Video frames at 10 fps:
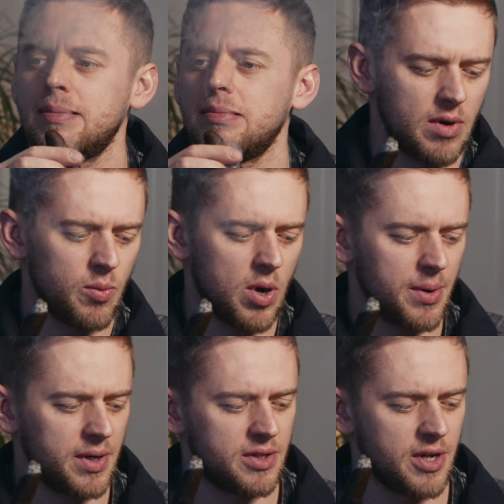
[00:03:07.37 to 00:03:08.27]
Right, what I'm
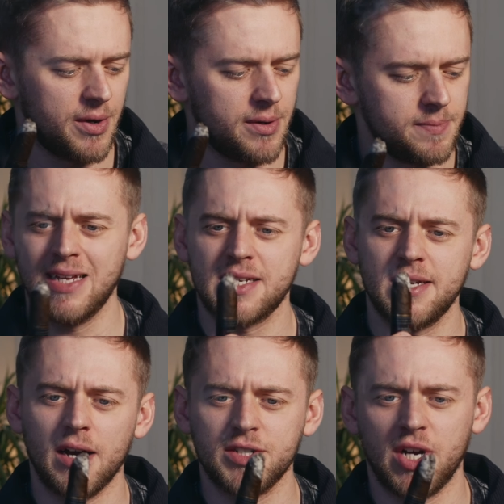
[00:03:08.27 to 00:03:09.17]
going to do is
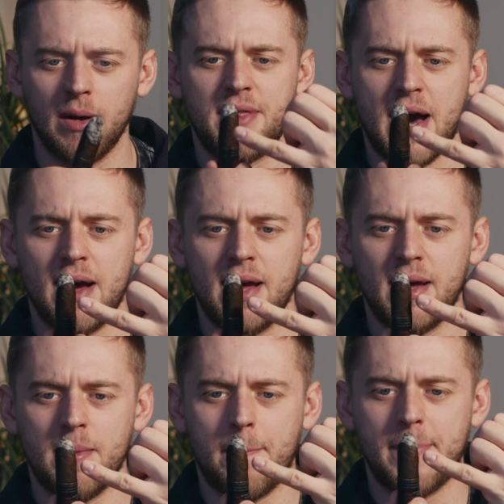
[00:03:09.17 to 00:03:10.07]
touch up that
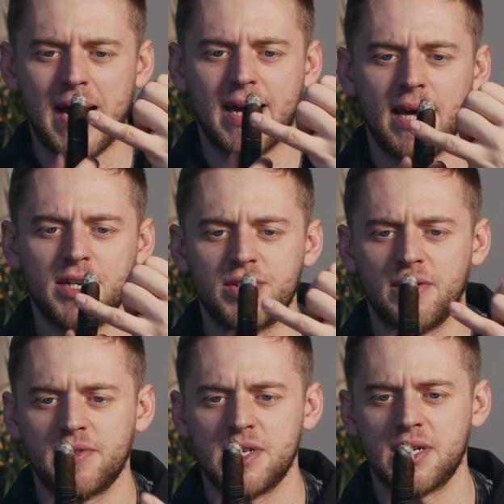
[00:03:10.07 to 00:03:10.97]
back edge
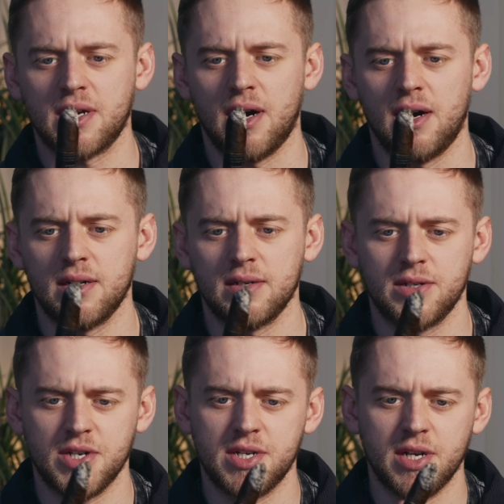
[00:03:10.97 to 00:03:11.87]
of the cigar
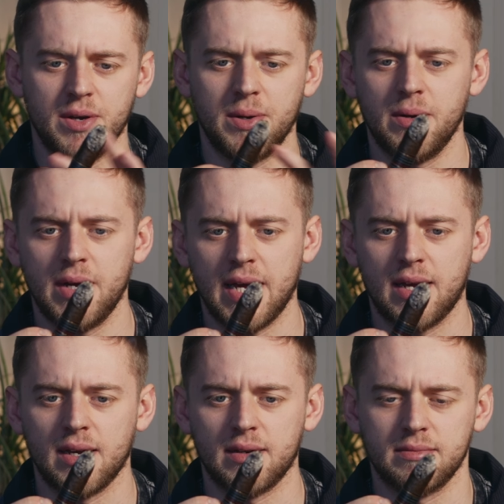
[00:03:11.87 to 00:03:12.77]
just so it
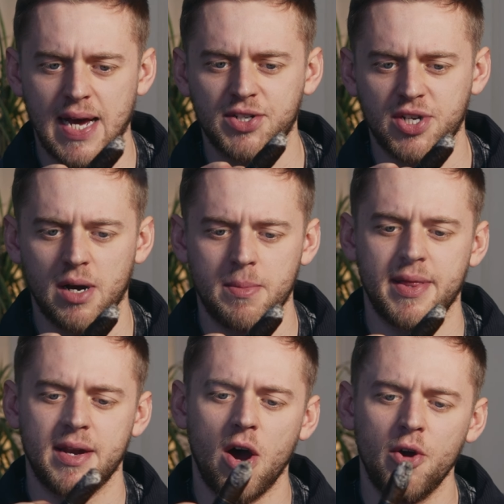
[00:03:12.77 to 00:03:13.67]
can catch up,
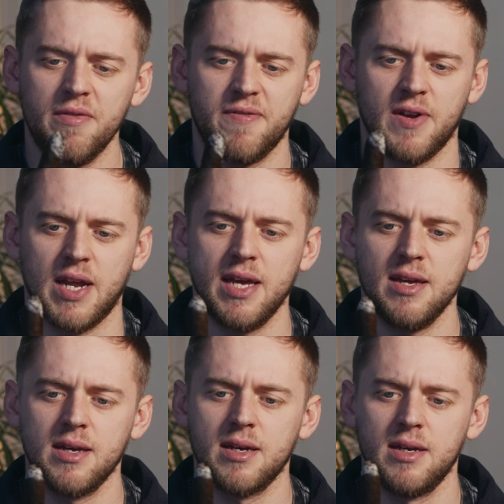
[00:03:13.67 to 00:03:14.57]
and then
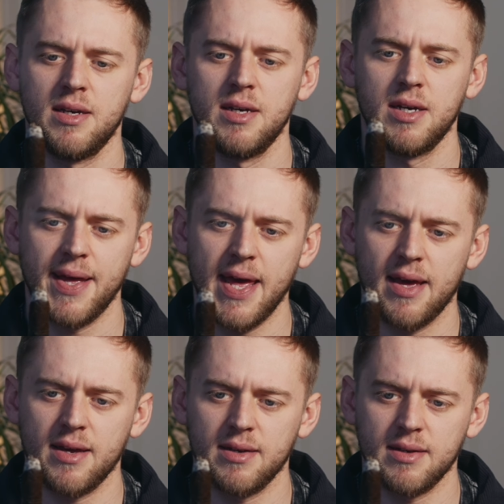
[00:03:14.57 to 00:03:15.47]
hopefully
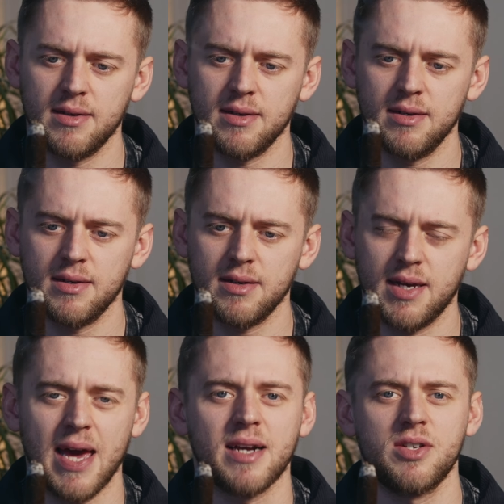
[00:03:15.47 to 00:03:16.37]
it
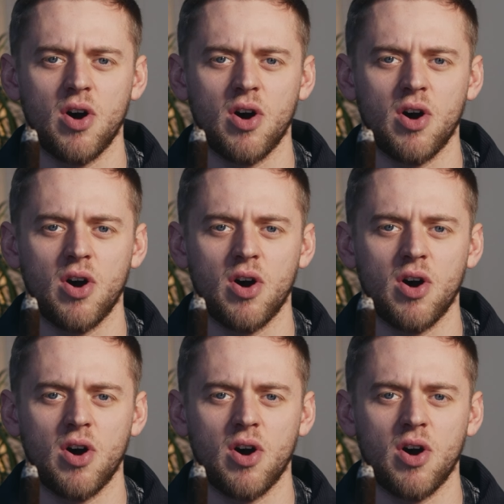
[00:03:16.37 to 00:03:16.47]
kicks